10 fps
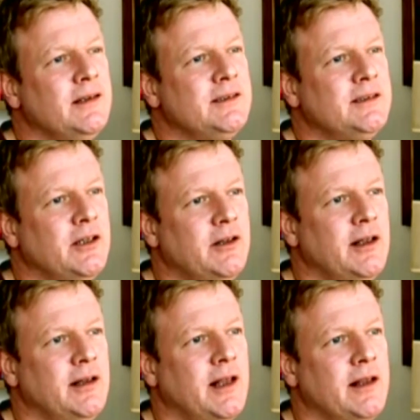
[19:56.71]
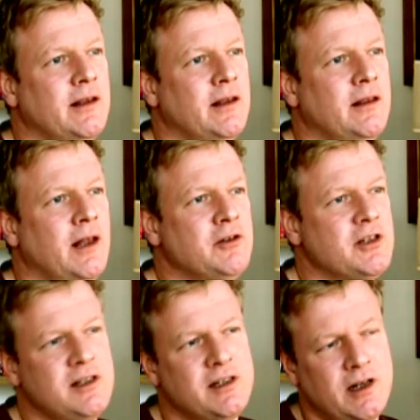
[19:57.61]
So that those
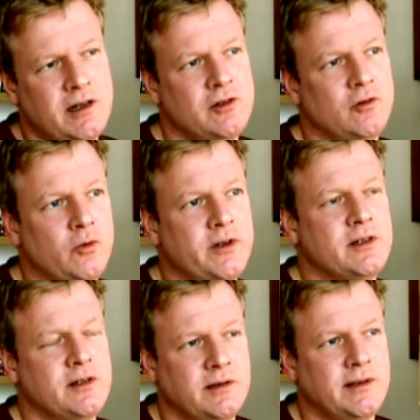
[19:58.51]
concerns are always